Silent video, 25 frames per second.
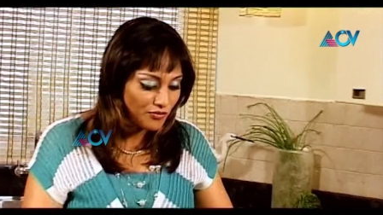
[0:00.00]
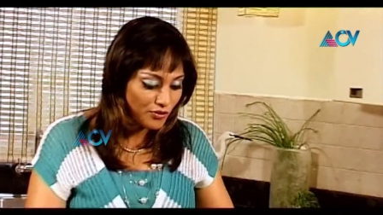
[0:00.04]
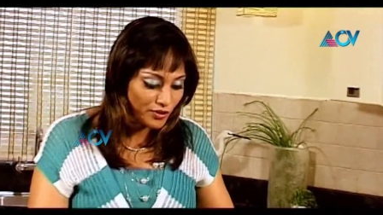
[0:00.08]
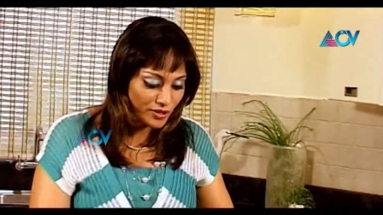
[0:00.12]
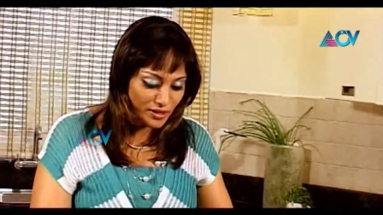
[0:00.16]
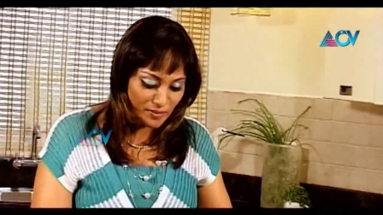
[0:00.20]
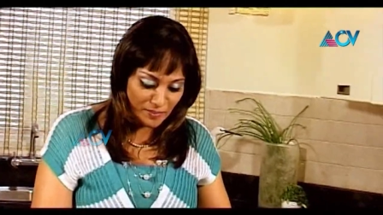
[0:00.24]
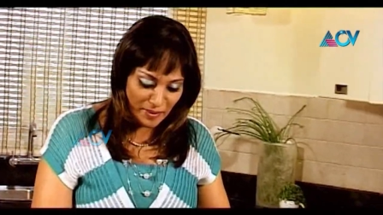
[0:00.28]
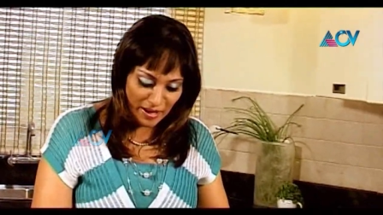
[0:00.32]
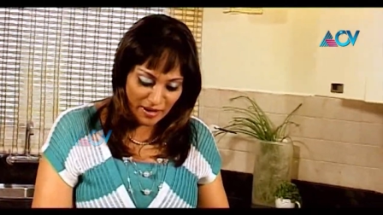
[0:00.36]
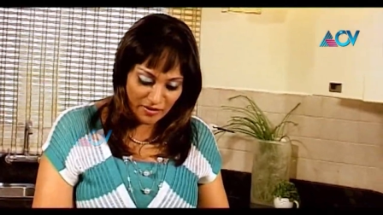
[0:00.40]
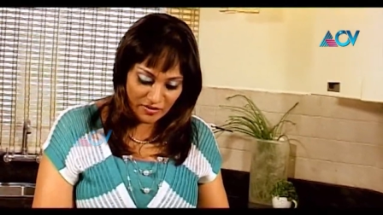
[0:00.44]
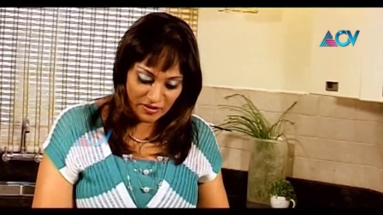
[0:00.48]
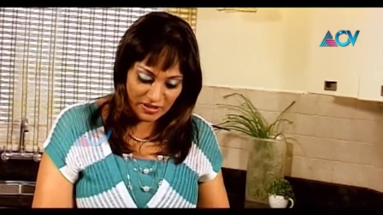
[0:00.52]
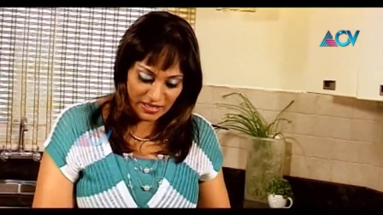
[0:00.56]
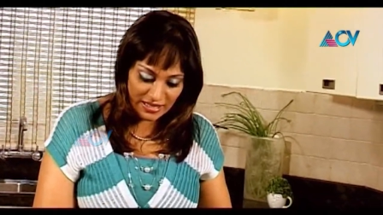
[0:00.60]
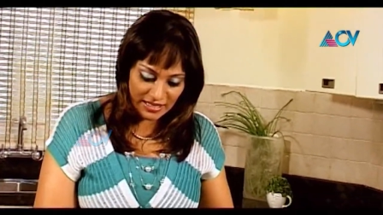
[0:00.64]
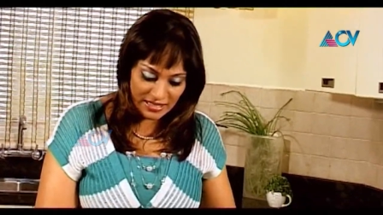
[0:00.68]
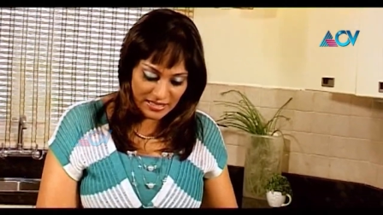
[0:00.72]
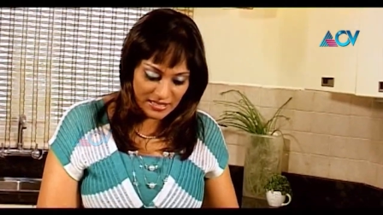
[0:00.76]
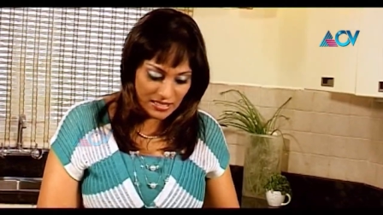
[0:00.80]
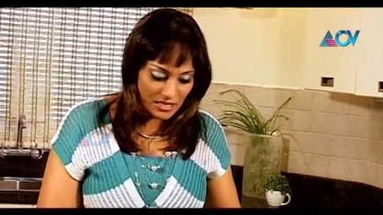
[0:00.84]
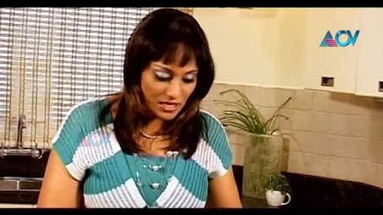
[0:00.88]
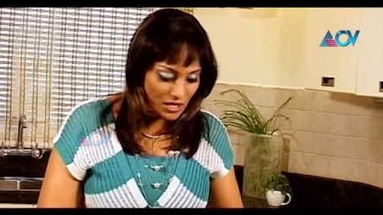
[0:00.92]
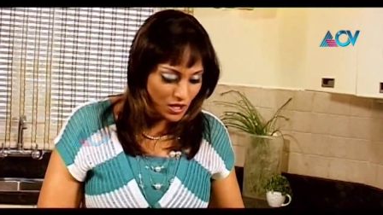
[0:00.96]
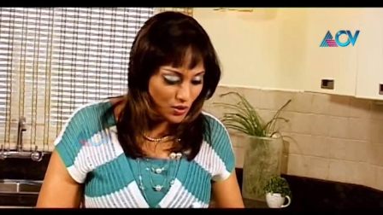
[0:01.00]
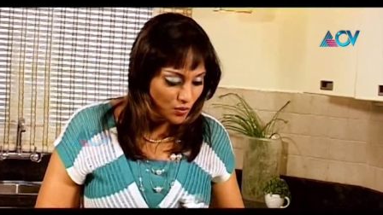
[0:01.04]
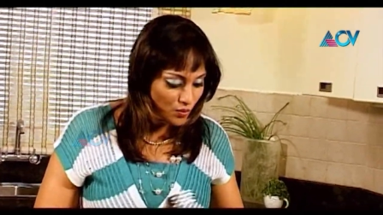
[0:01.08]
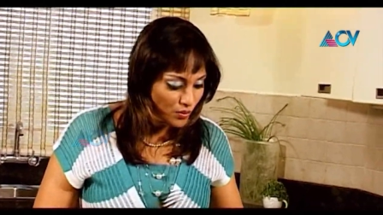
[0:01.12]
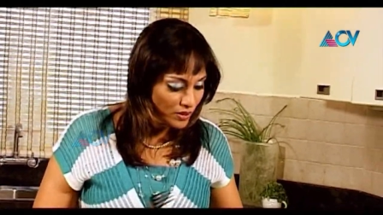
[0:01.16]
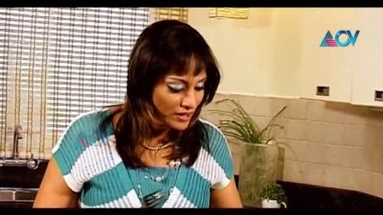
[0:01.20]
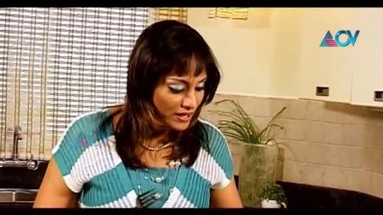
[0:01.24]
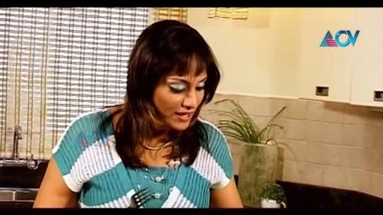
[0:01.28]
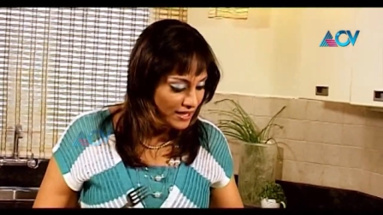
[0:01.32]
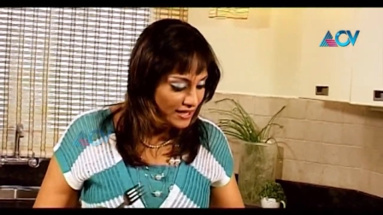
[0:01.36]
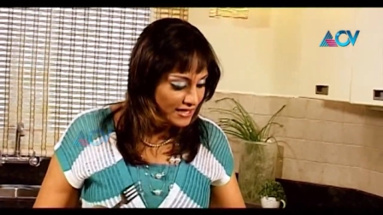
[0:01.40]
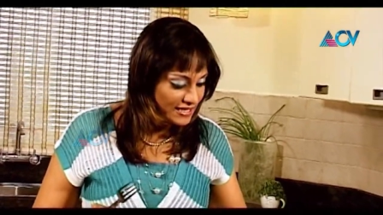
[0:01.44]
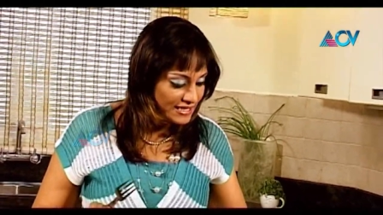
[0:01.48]
for the marinade,
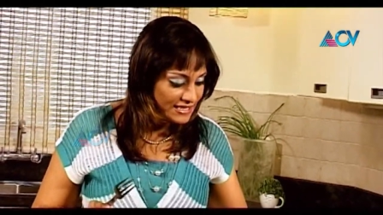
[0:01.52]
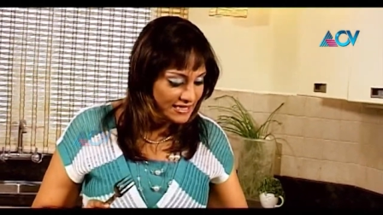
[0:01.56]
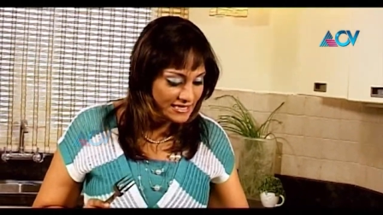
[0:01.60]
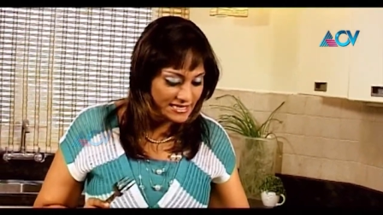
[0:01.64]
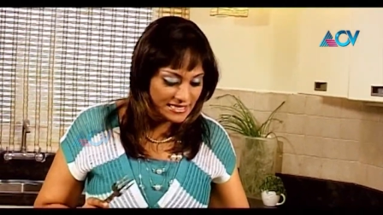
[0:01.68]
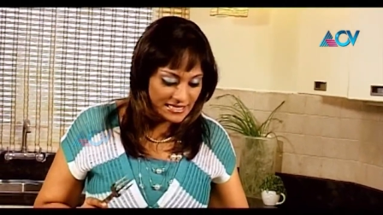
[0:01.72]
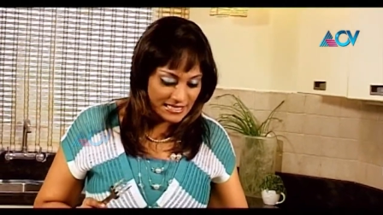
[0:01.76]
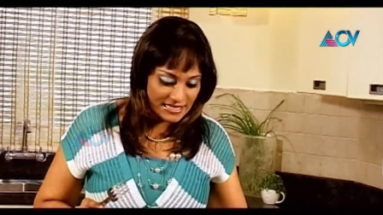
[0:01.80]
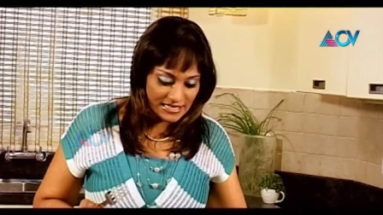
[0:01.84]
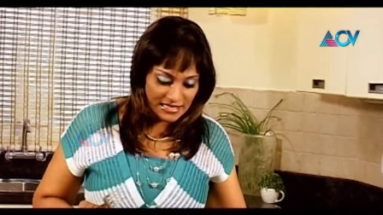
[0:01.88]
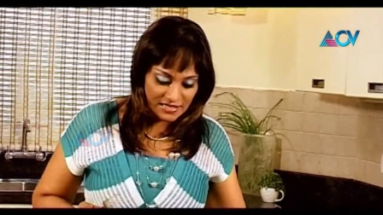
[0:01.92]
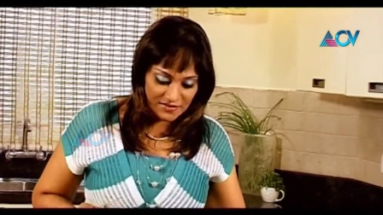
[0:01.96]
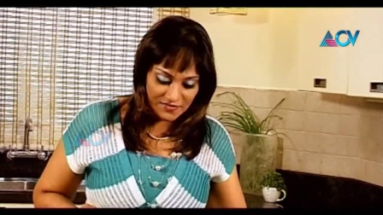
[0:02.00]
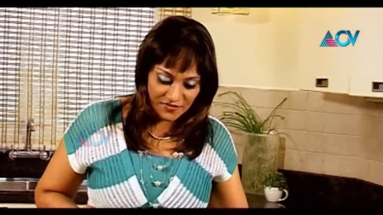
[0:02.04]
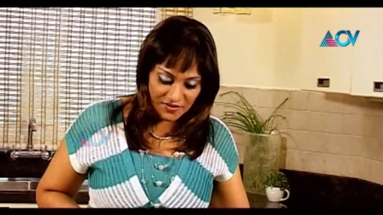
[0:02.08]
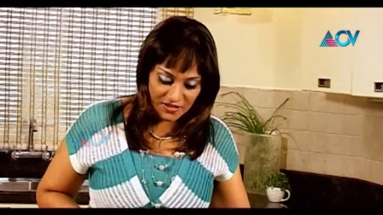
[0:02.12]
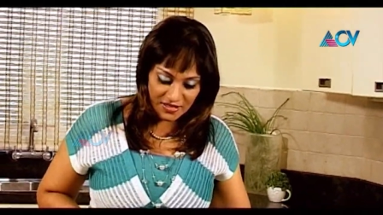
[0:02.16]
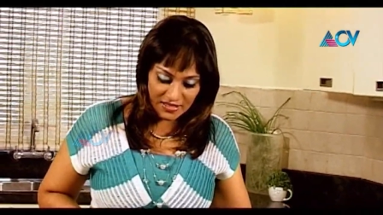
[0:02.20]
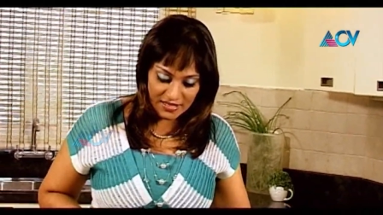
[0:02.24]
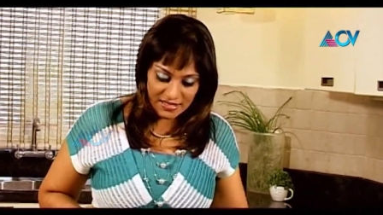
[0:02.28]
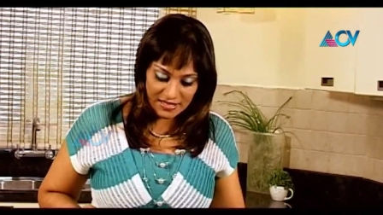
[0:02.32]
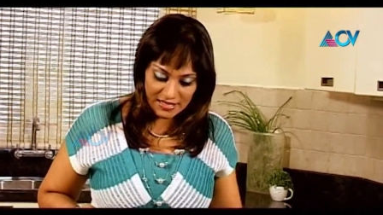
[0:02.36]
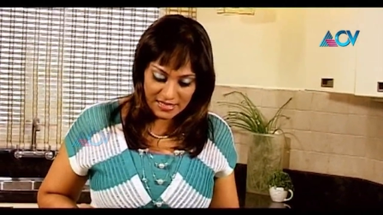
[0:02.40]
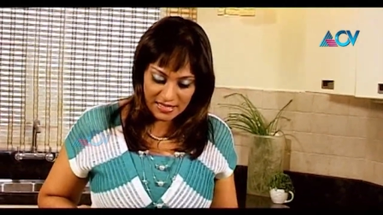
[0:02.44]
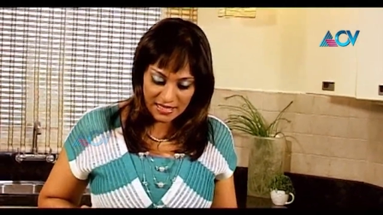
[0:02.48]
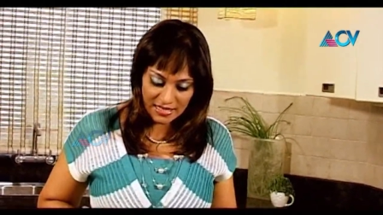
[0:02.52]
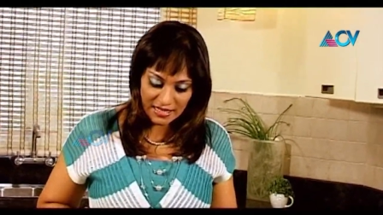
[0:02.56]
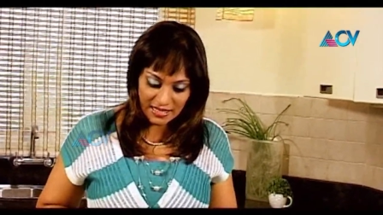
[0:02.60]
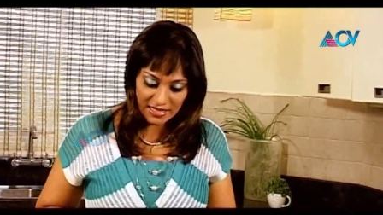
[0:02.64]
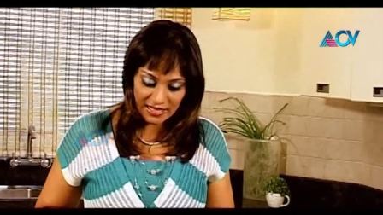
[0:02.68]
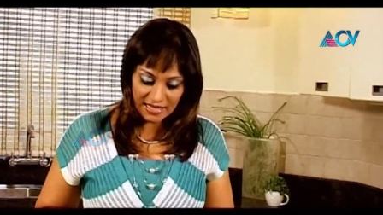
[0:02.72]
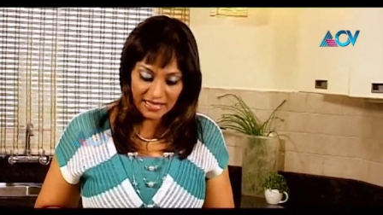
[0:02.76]
what I need is first,